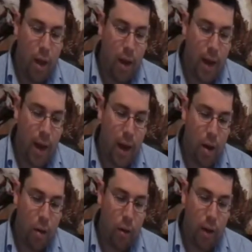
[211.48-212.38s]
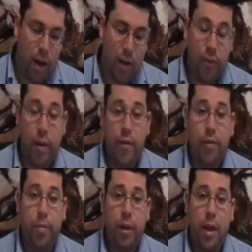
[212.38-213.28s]
Now, if
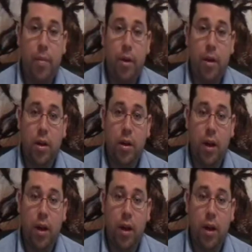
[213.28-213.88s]
the playbook